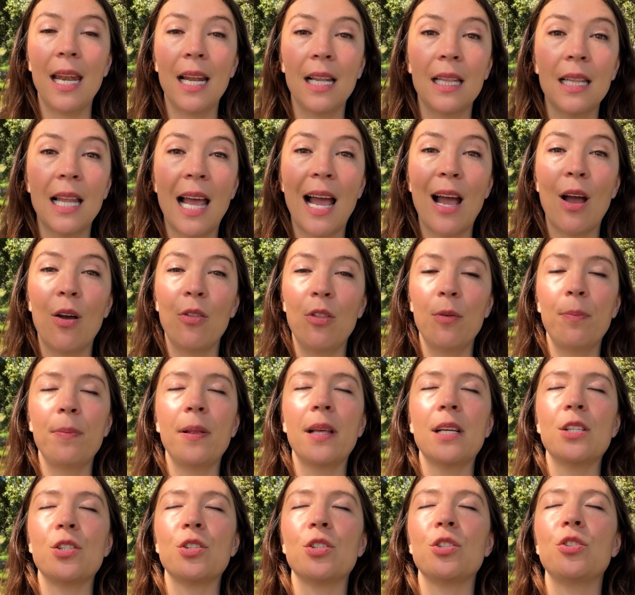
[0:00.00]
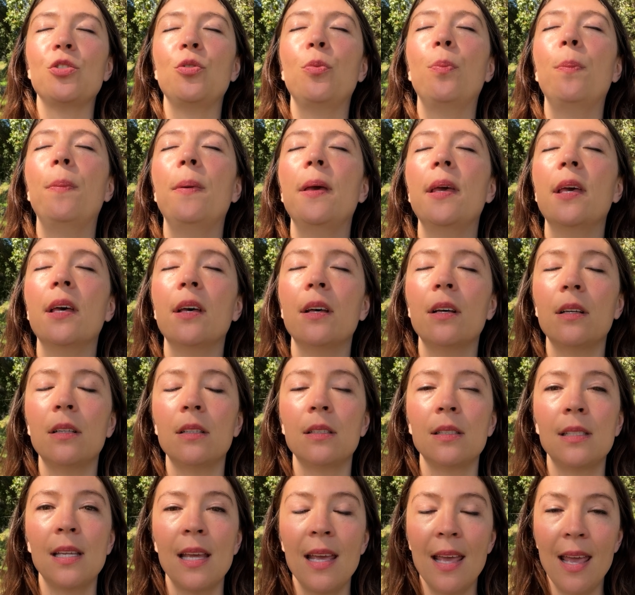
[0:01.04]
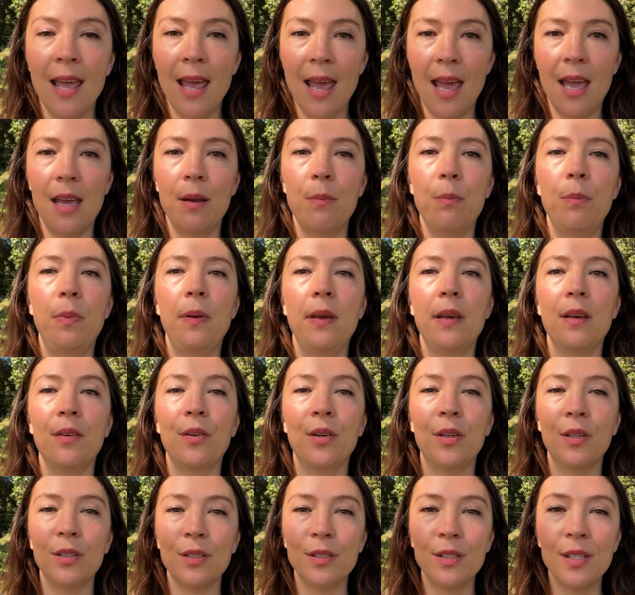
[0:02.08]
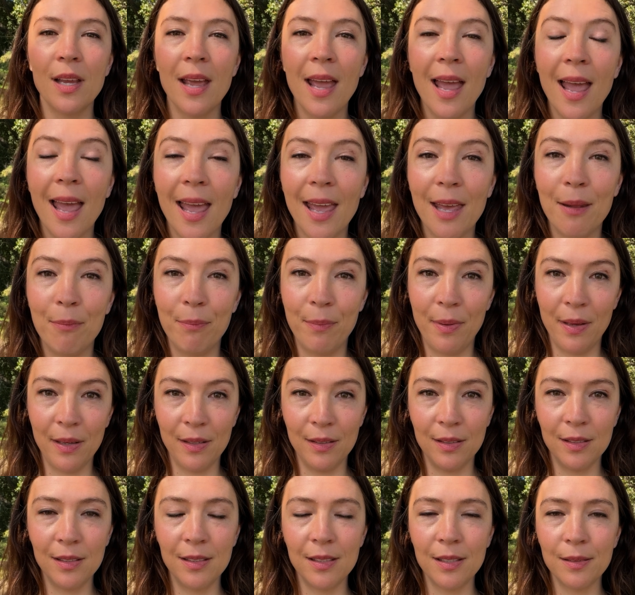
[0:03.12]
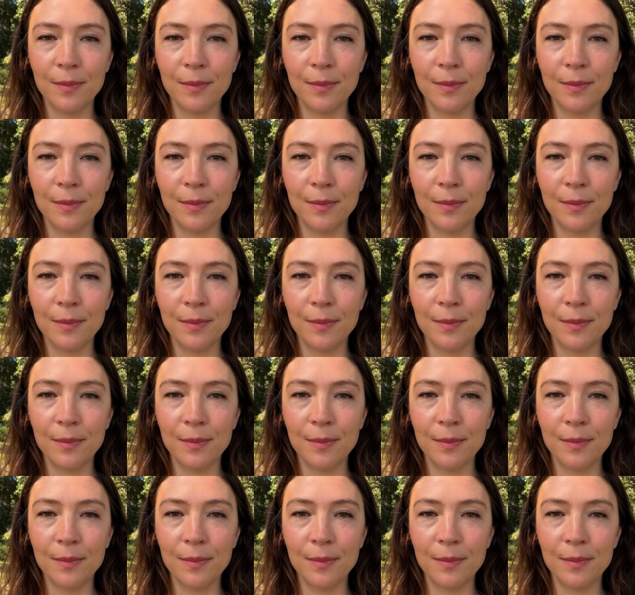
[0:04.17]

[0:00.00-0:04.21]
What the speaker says: allow the pleasure to build and build and build.